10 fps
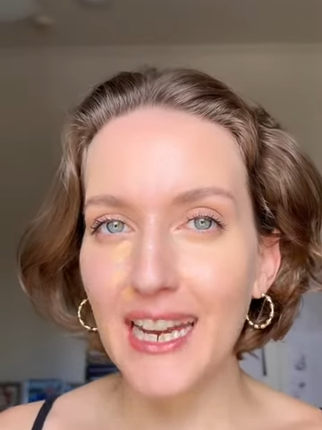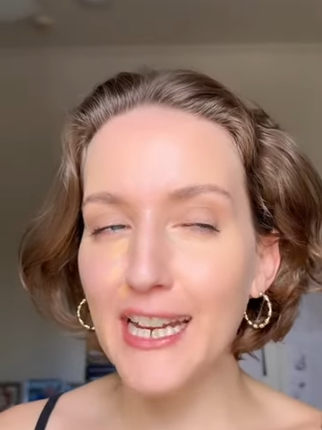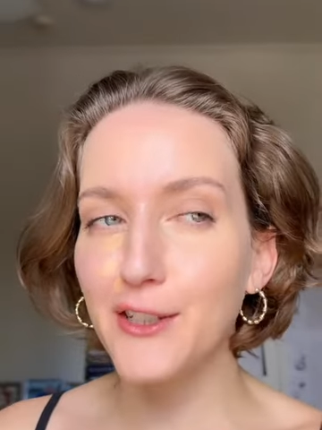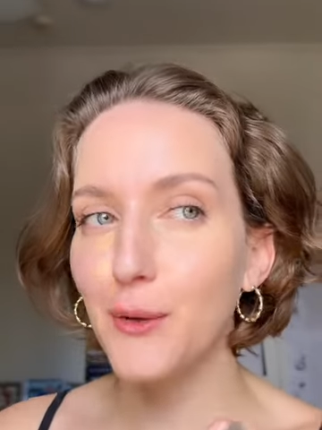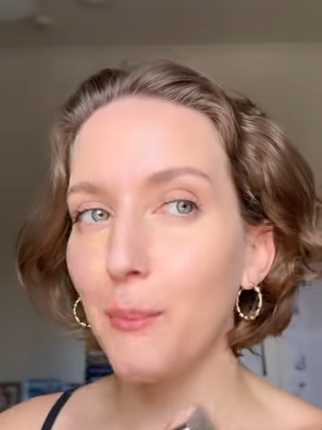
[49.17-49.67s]

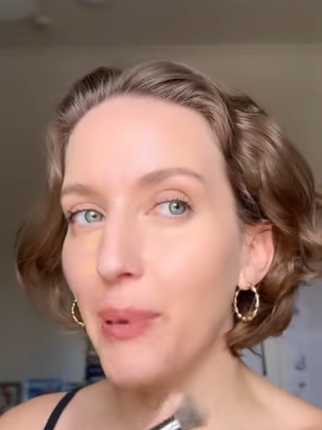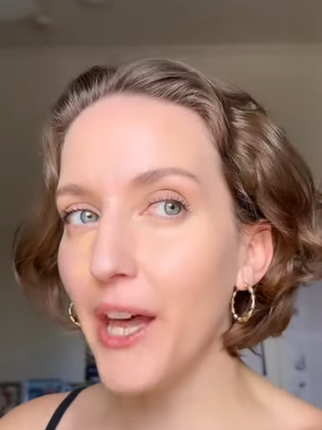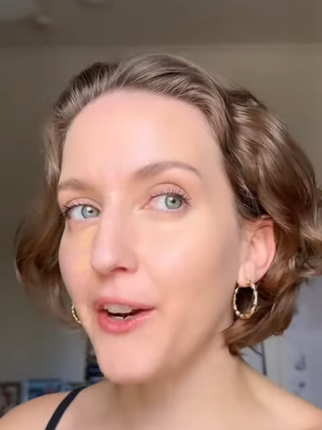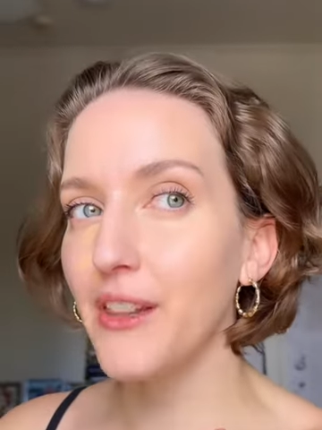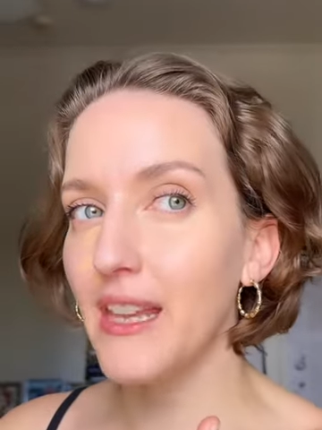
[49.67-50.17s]
It's
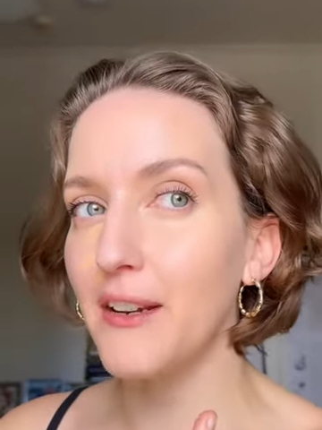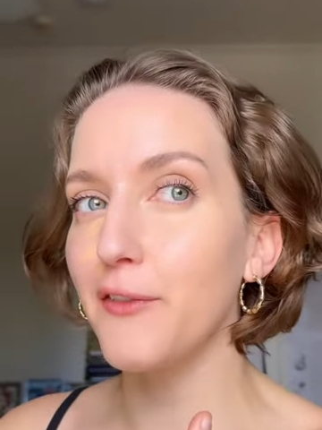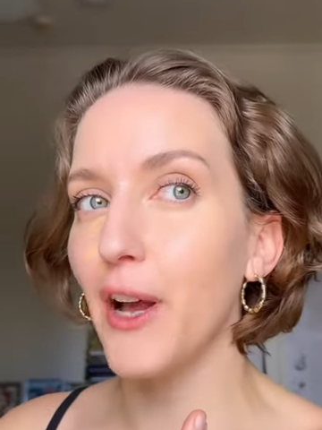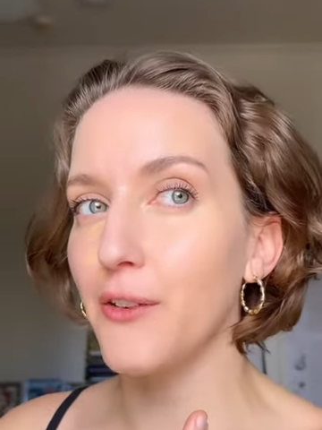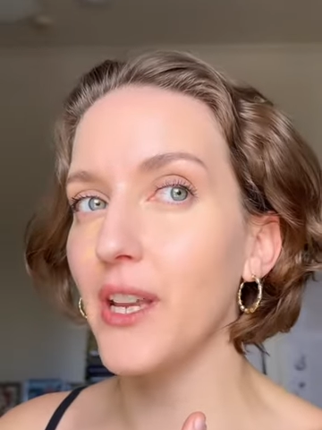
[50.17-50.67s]
better than
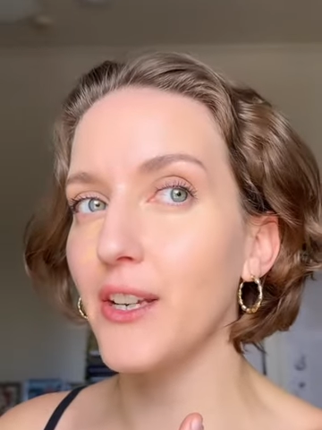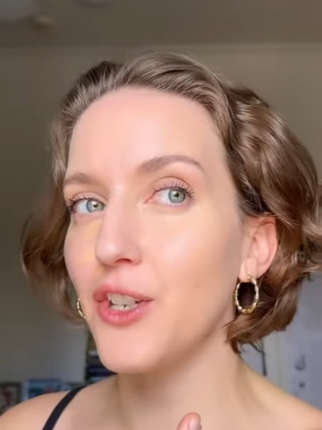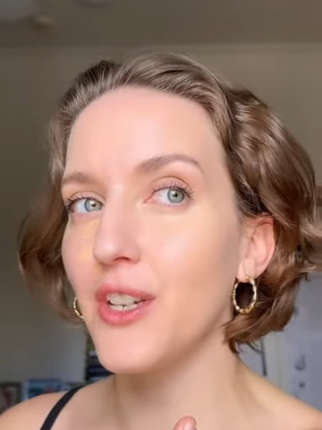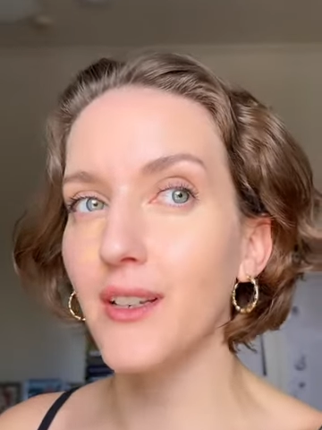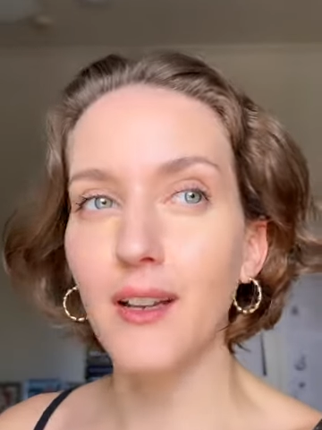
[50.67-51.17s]

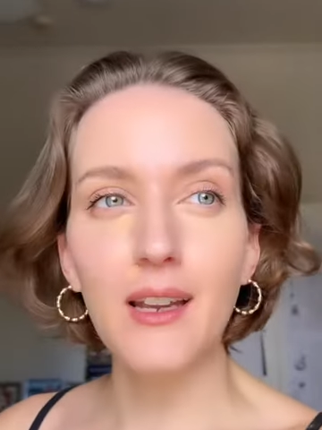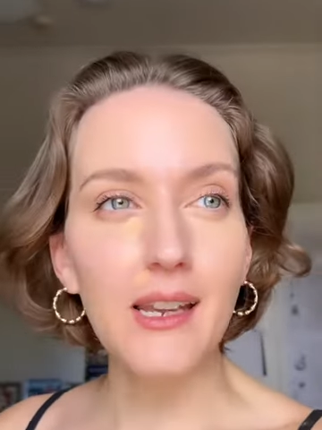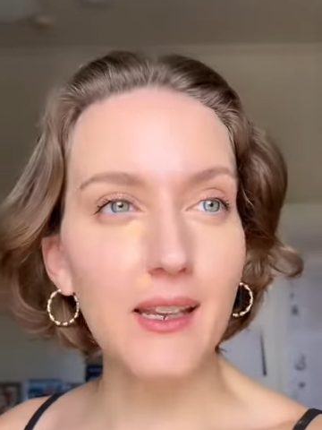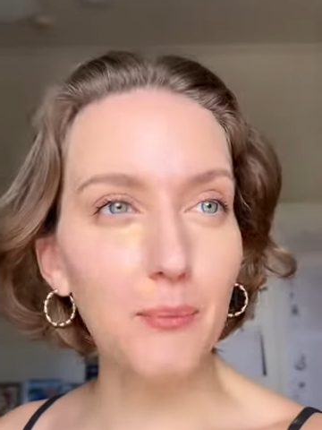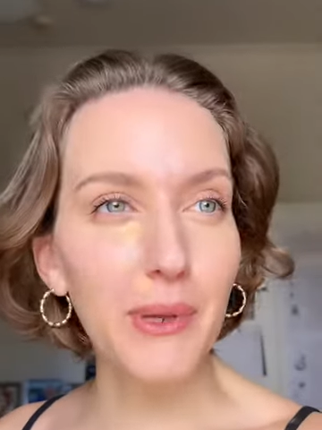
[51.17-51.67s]
foundation
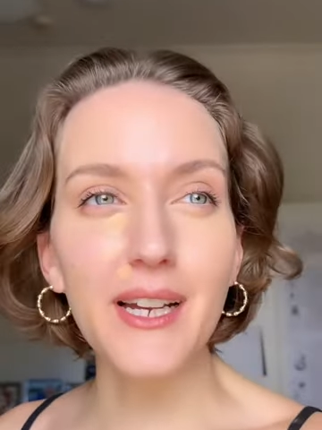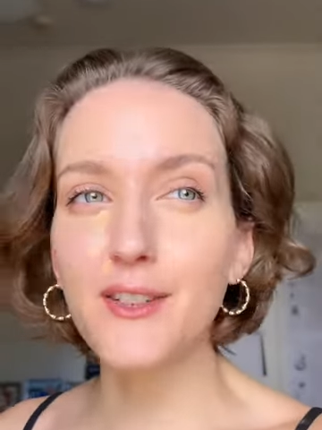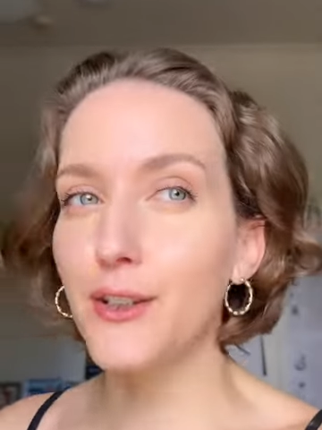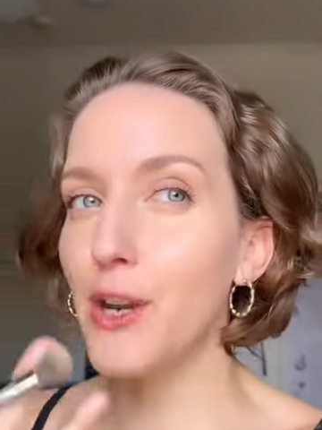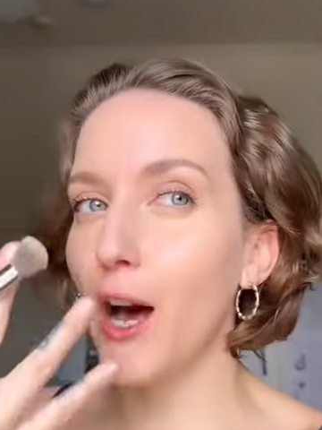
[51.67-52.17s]

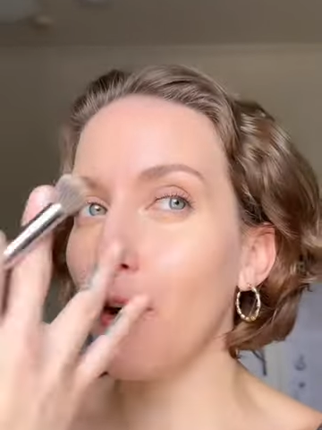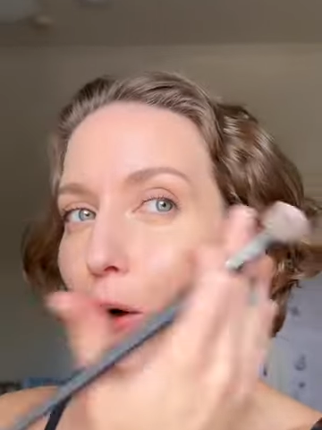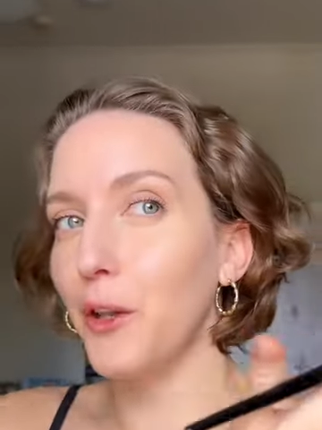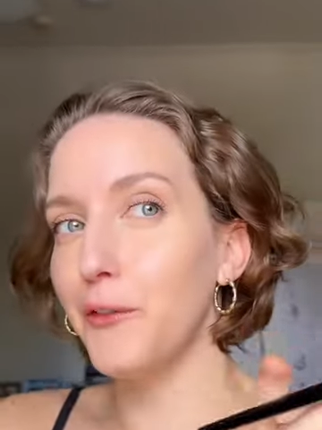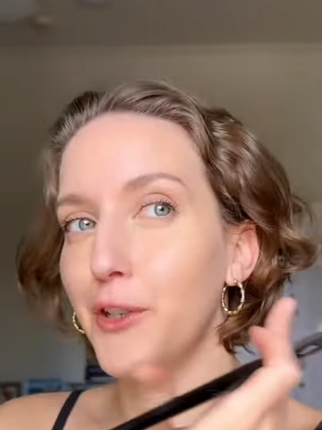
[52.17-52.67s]
because not
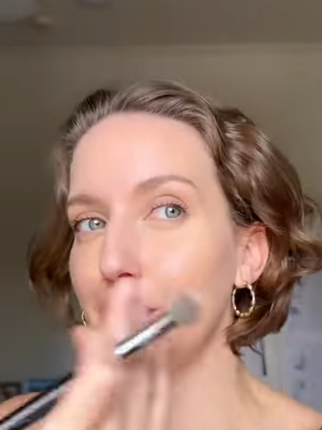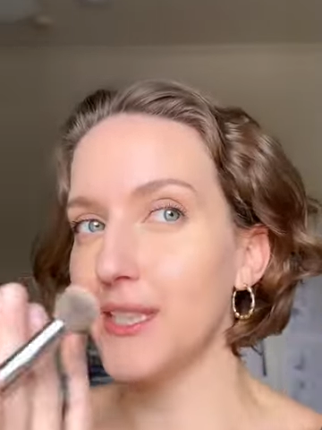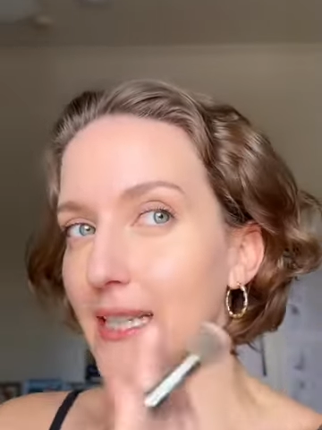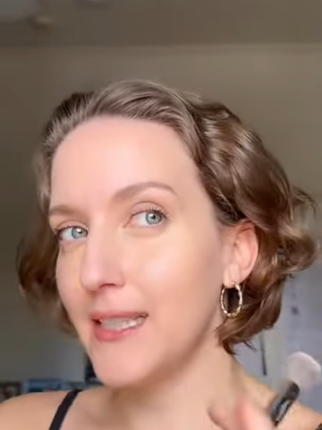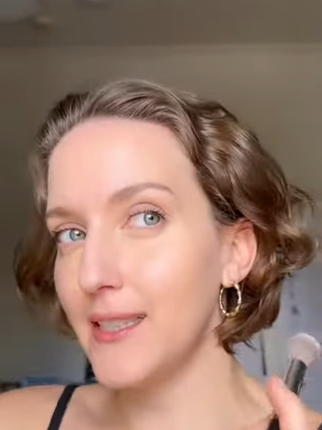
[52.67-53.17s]
all of your
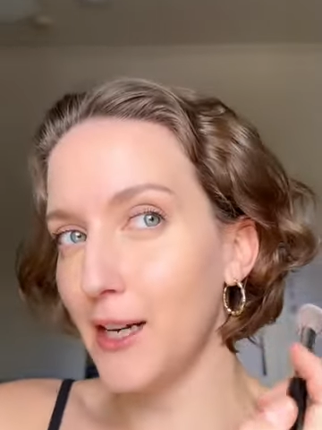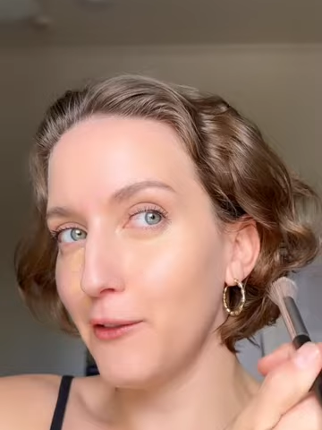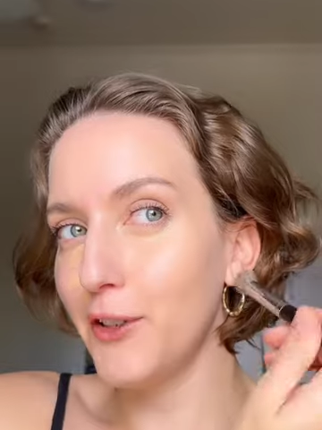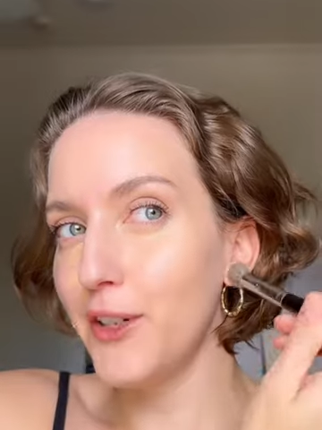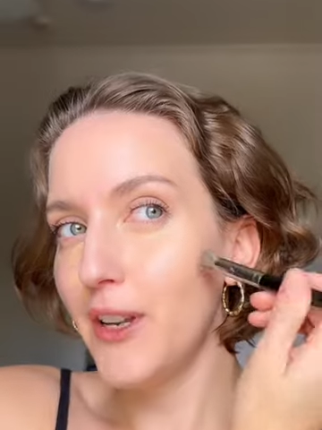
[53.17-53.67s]
skin is
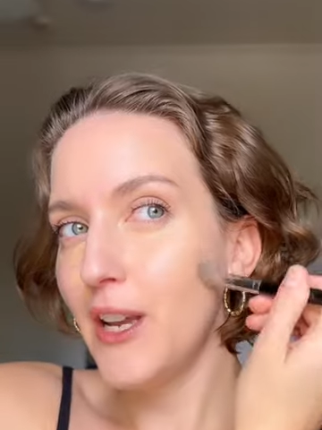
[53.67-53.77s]
covered.